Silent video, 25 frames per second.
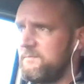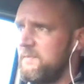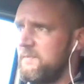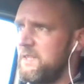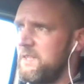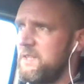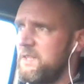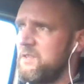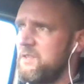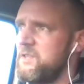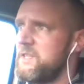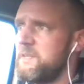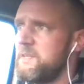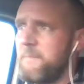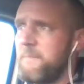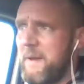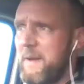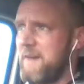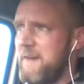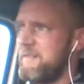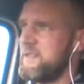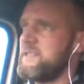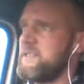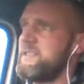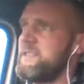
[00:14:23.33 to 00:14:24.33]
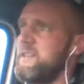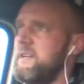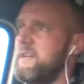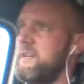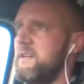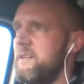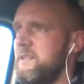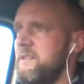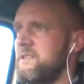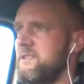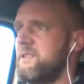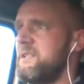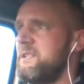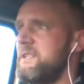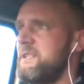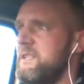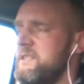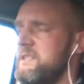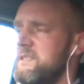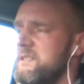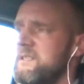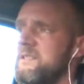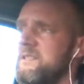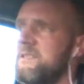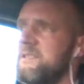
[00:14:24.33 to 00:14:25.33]
she's a barrister,
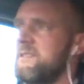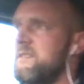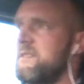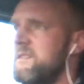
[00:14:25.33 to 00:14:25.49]
she's